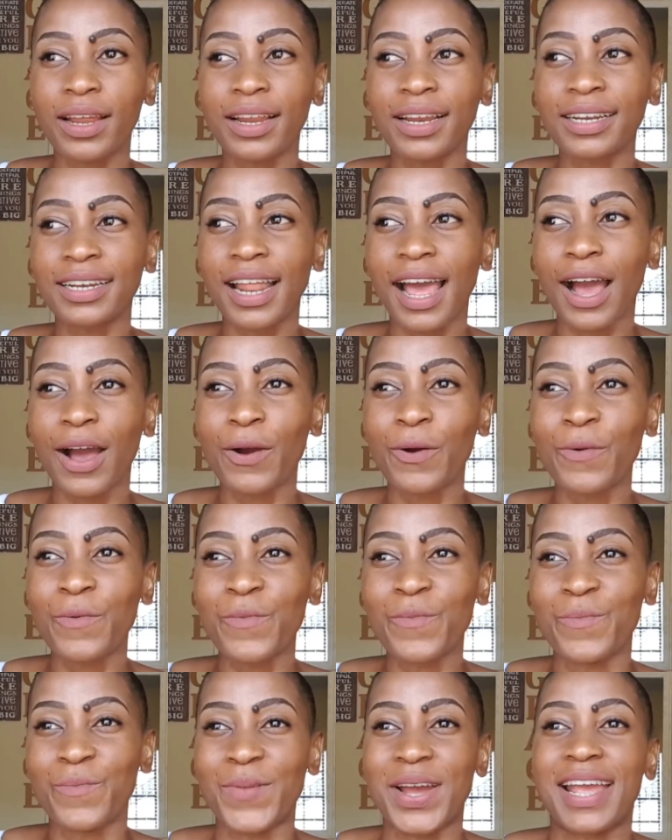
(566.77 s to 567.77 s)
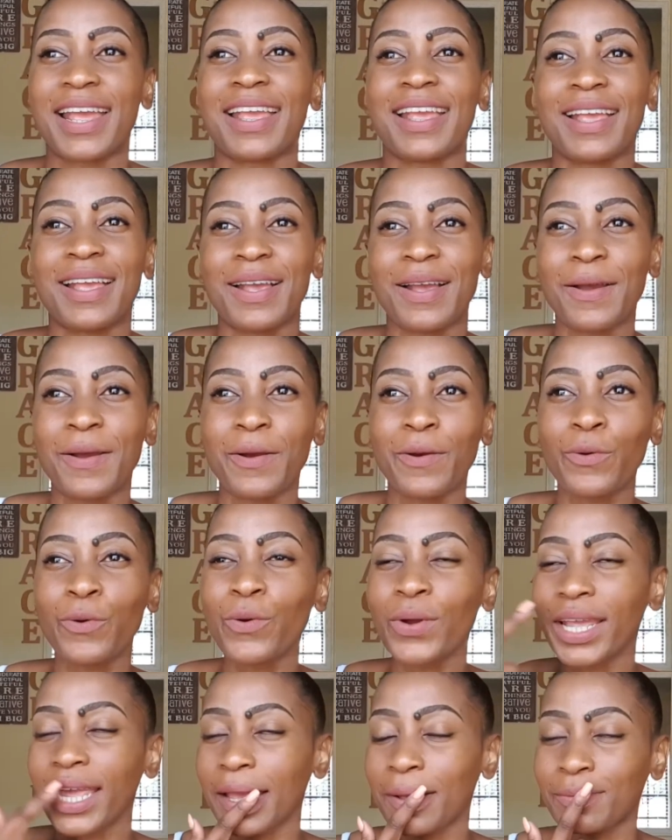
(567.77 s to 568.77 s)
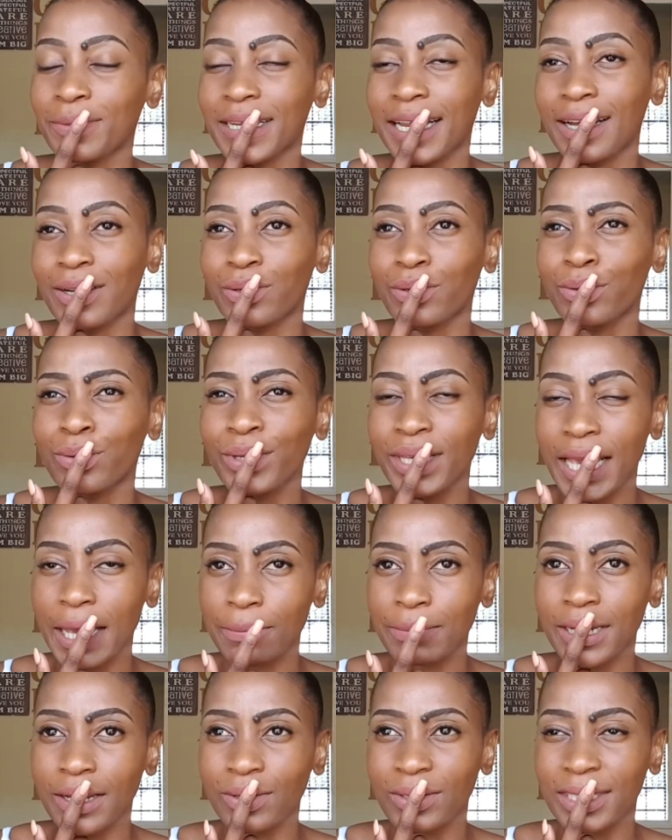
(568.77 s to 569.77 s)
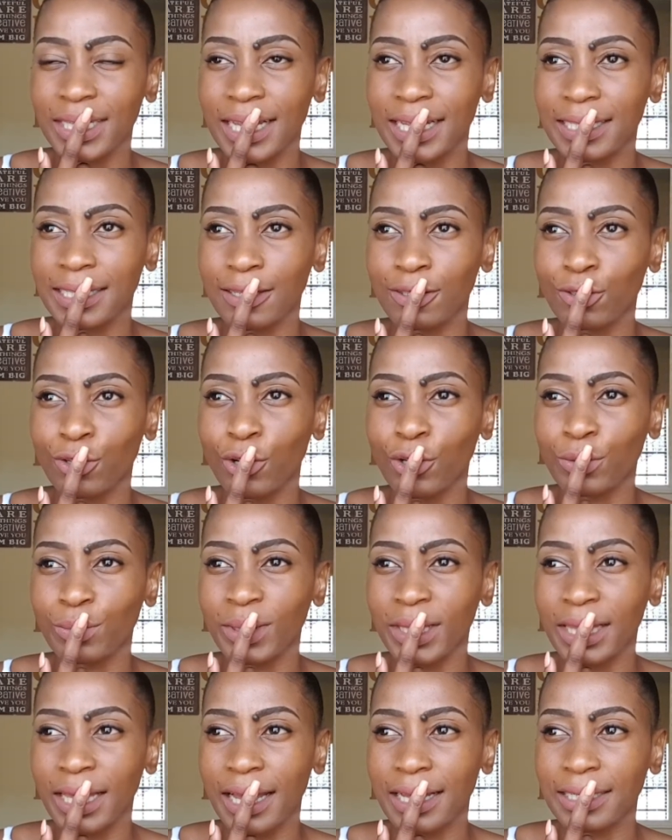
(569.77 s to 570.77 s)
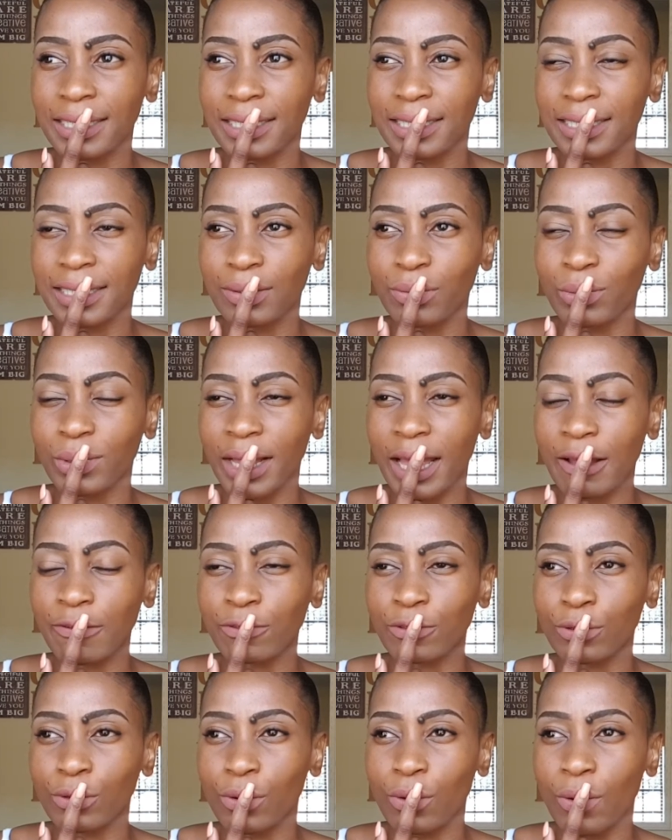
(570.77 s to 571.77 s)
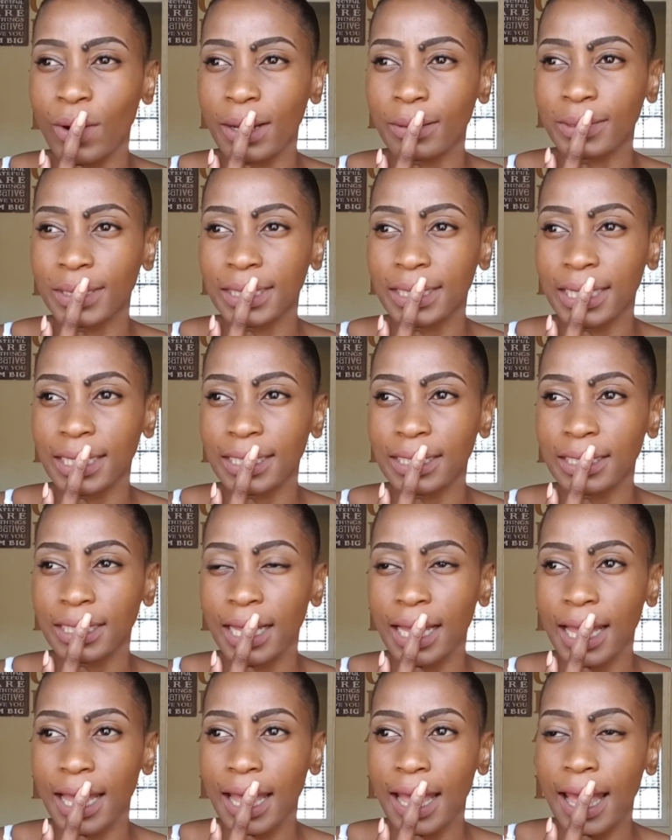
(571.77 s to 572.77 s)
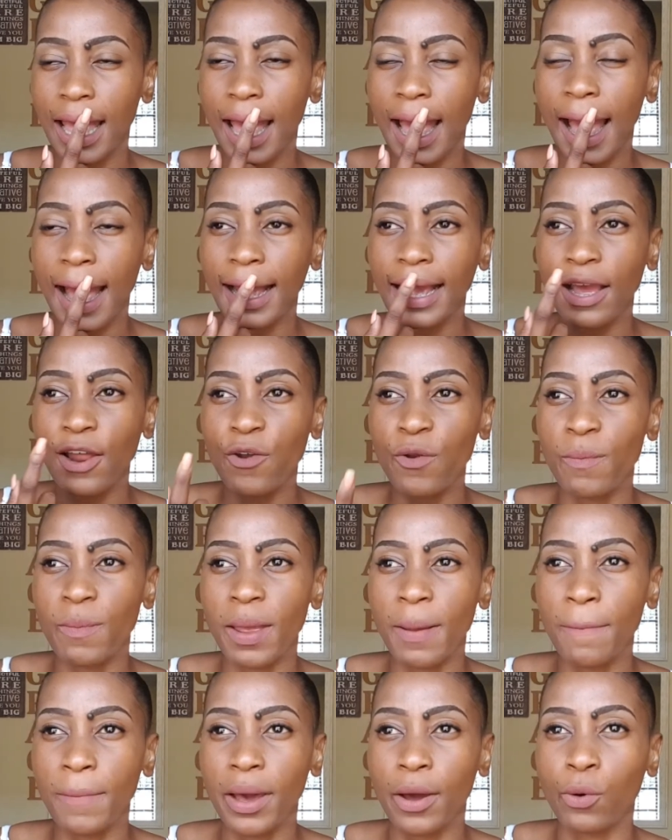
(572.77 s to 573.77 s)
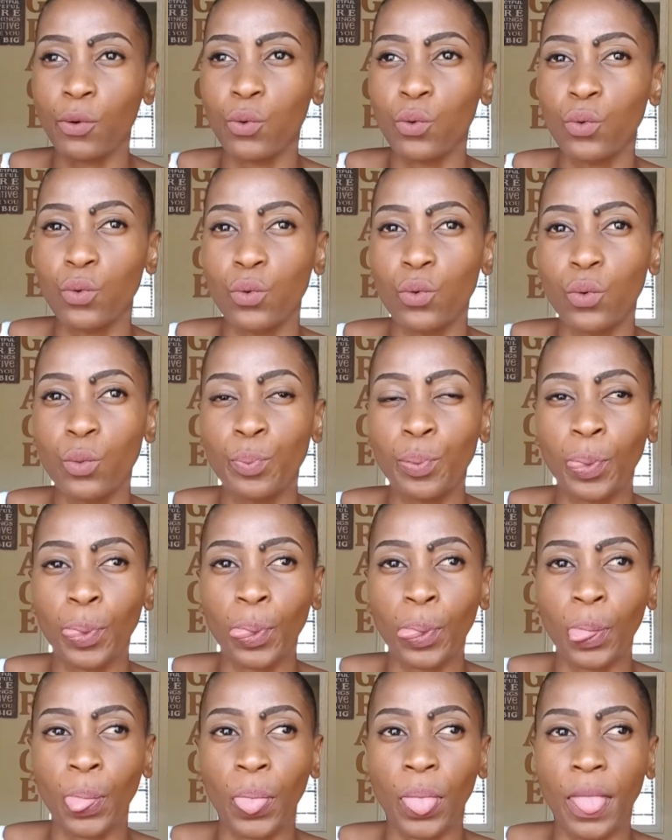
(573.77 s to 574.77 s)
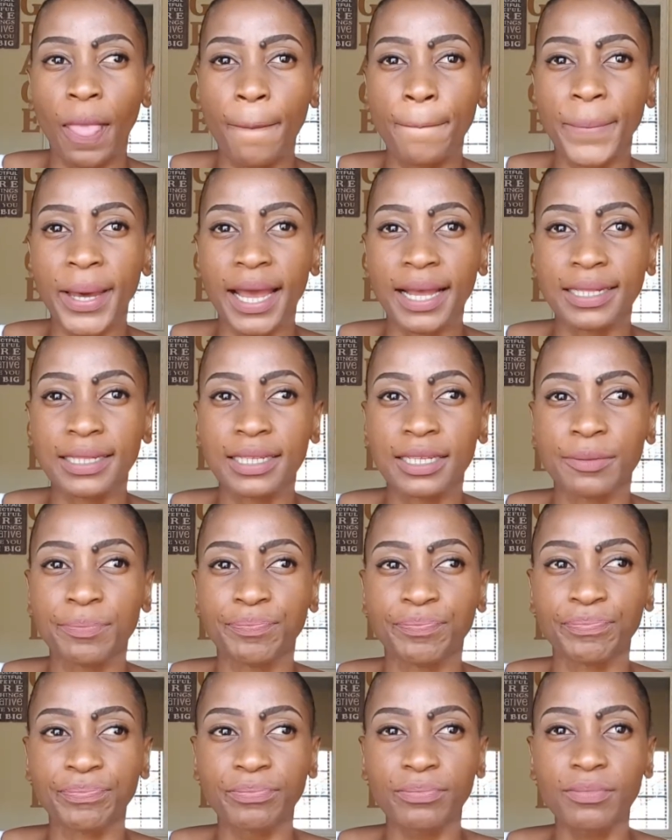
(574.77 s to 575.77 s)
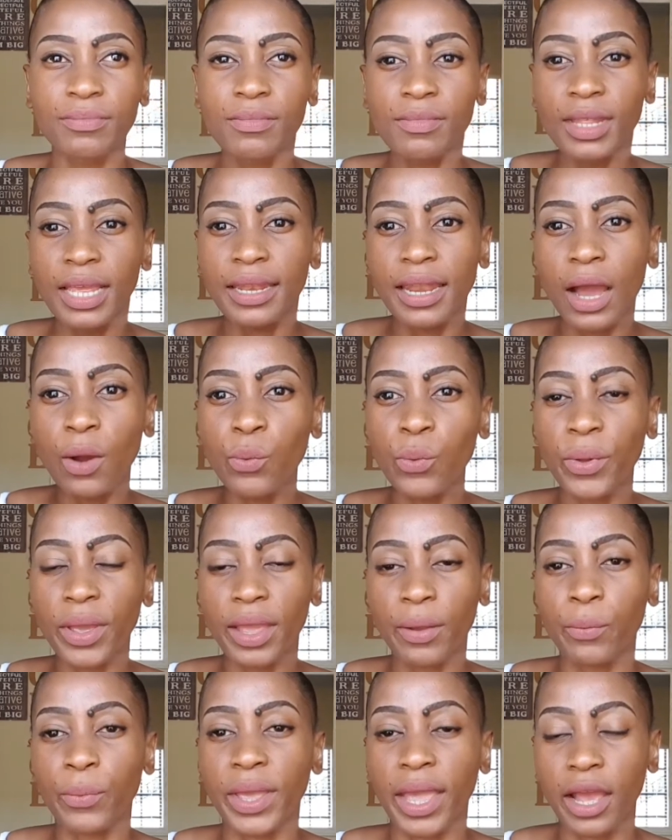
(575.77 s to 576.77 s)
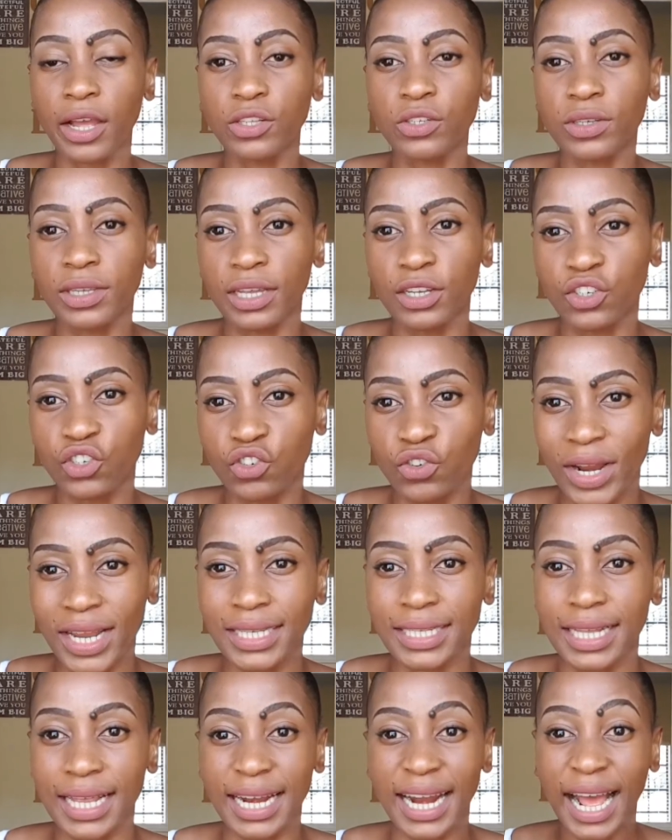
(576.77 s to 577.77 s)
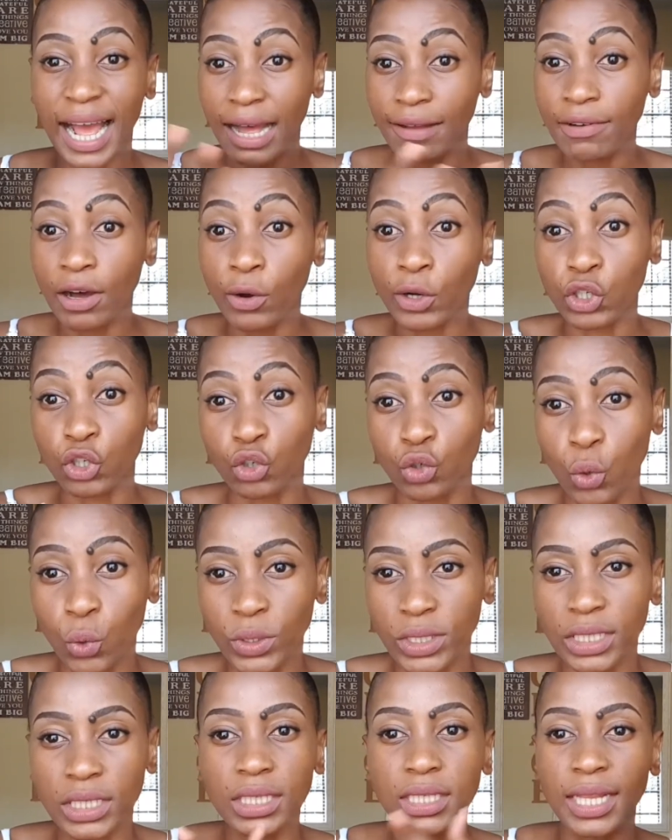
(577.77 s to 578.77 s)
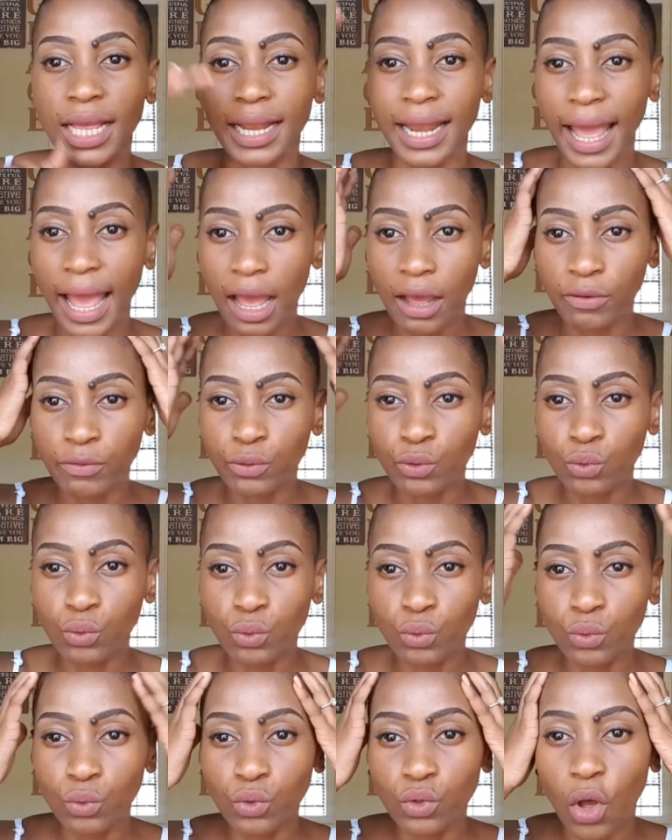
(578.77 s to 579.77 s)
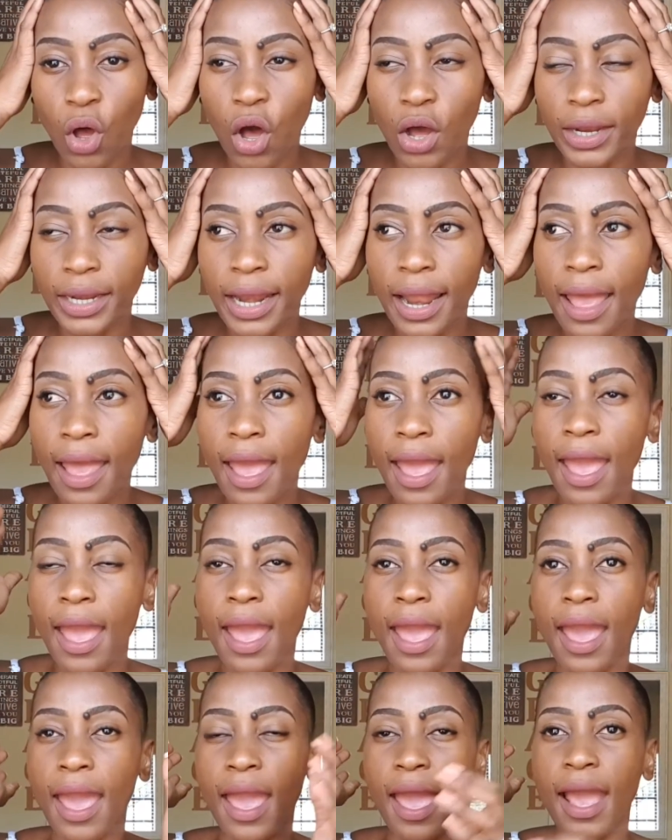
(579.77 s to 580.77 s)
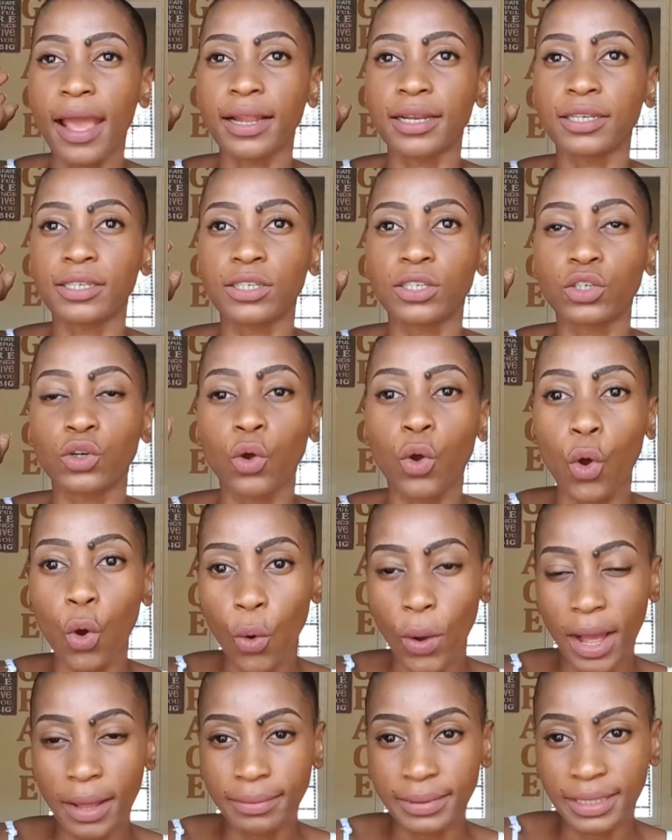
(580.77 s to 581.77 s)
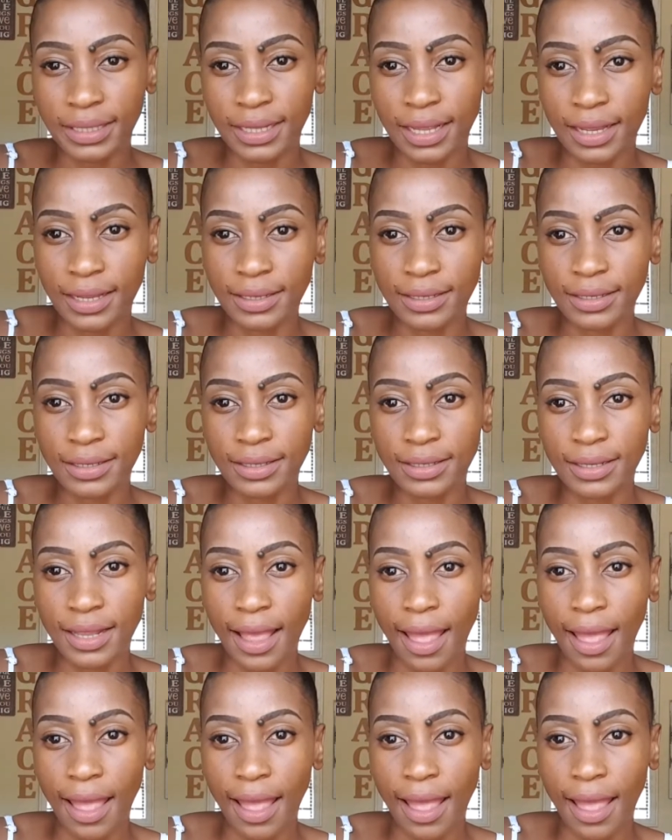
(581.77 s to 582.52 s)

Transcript: now who came downstairs and told me that we'll have to go upstairs. I can't remember who, but now we had to get dressed and cover our shoulders and have tukus on and go upstairs.